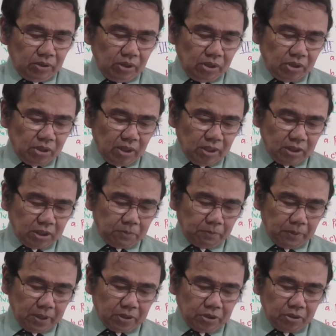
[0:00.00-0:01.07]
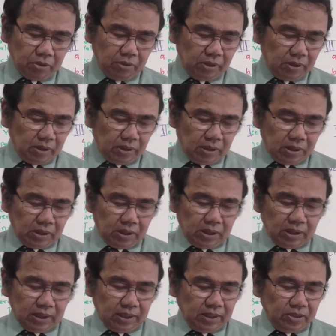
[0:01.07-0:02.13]
discharge pressure
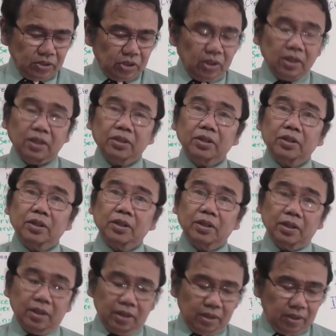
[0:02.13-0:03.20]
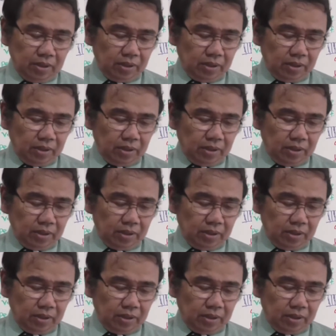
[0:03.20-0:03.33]
in cylinder